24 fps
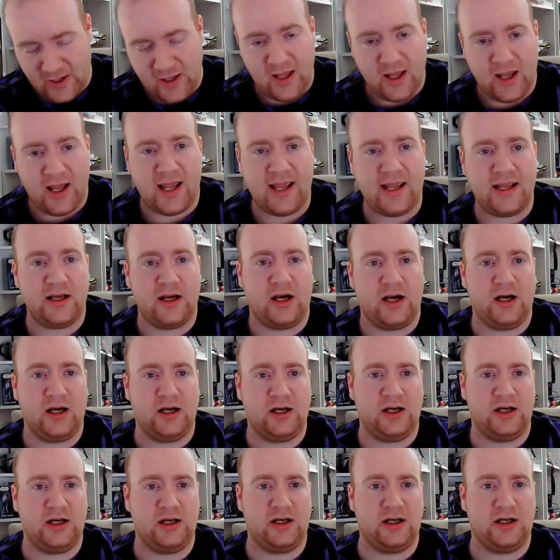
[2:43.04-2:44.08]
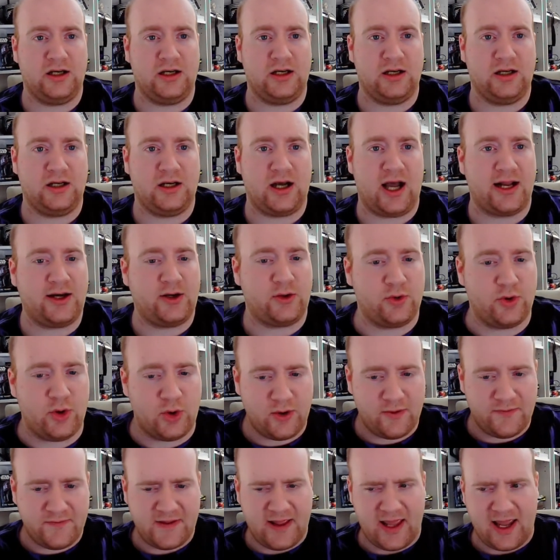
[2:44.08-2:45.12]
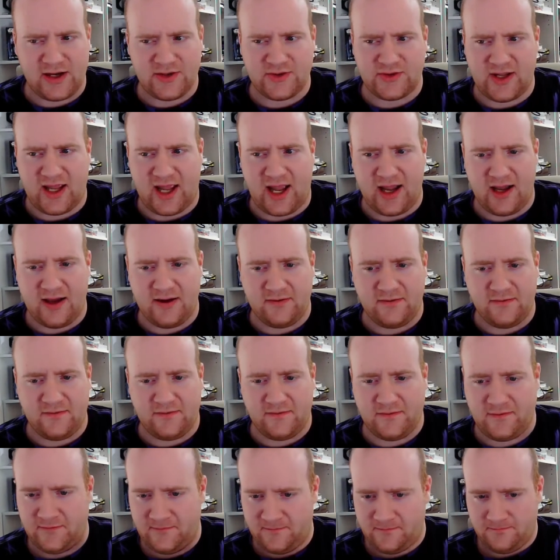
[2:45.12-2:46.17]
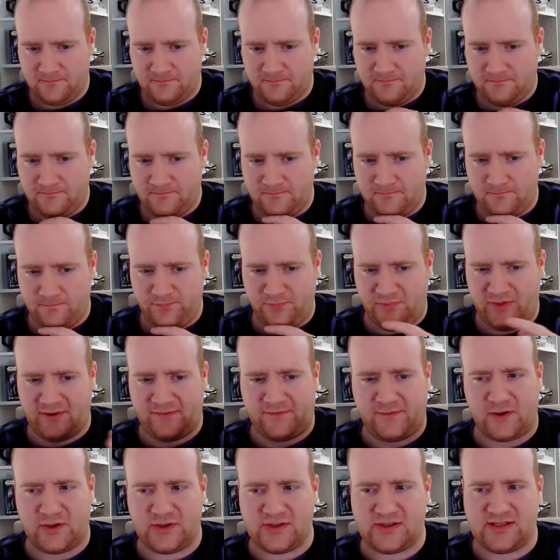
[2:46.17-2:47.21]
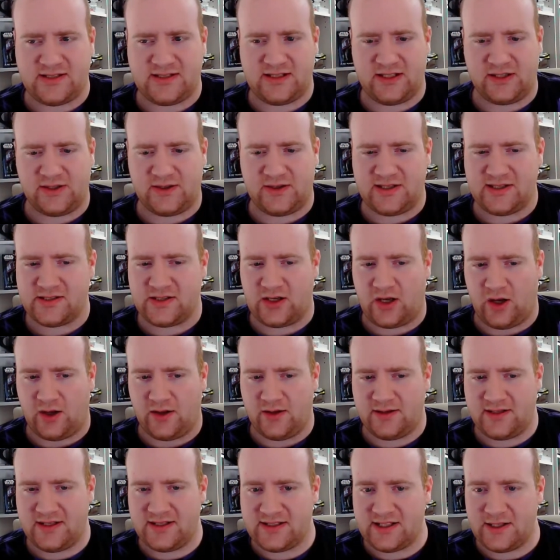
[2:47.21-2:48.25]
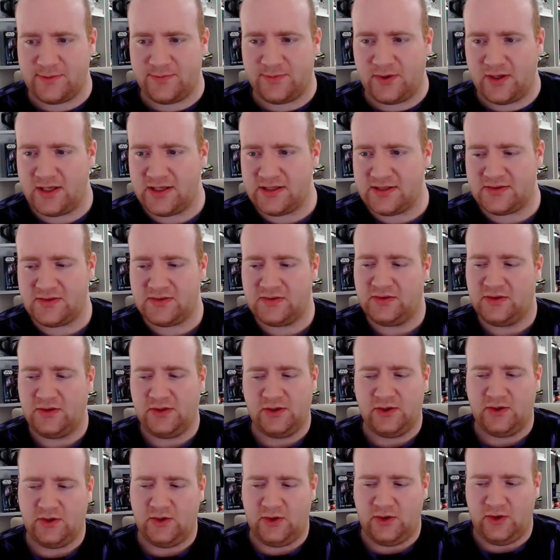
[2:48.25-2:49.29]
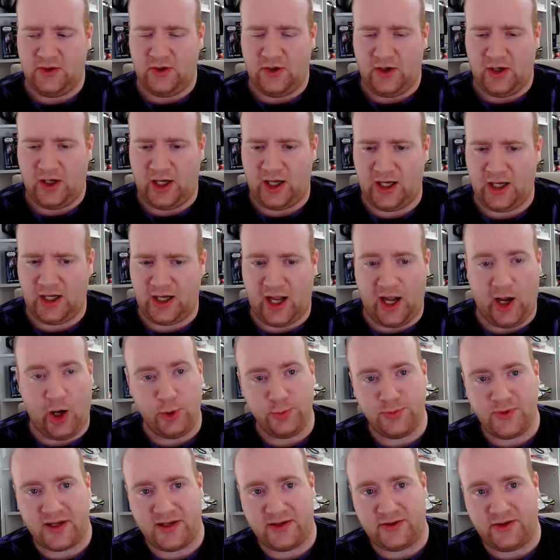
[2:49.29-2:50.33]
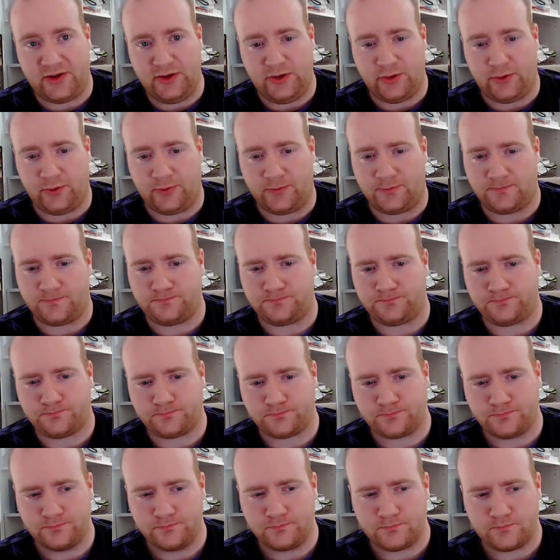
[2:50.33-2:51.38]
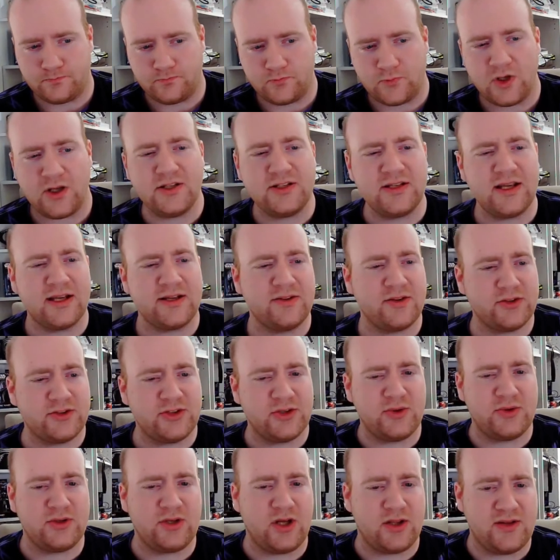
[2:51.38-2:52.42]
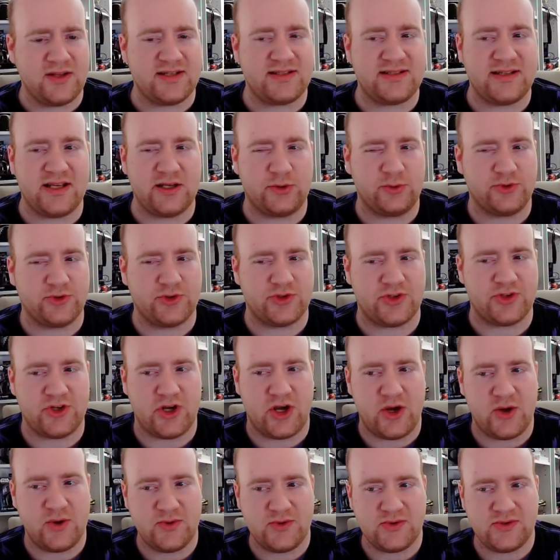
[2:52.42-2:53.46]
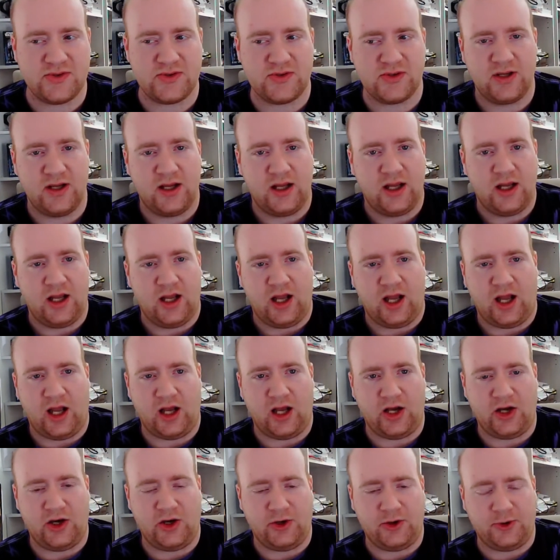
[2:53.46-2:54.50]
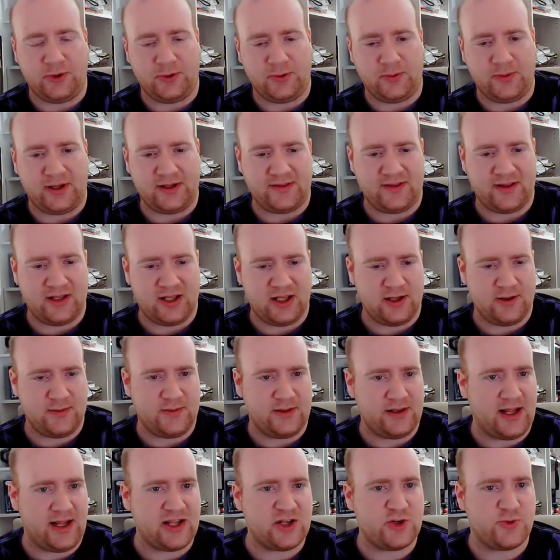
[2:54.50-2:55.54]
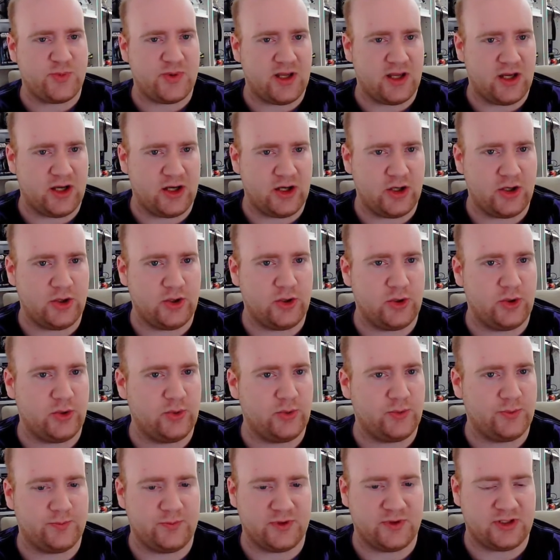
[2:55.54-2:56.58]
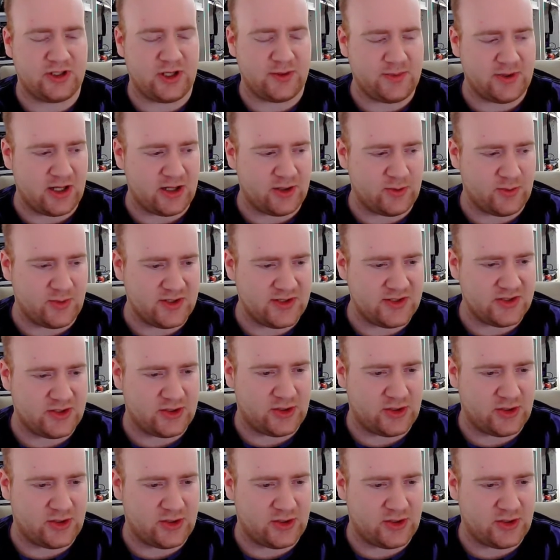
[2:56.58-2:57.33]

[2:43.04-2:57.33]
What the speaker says: Hey, I don't know if they actually have the first series on Disney Plus. I hope they do. It's like they're doing all these sequel shows, like them and HBO and a couple of other ones.